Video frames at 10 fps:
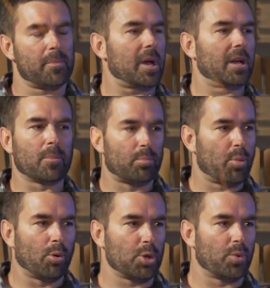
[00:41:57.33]
I'm not going to
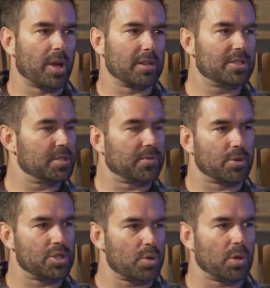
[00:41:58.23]
pull you in just
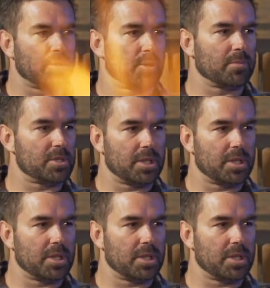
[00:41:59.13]
for a short-term 6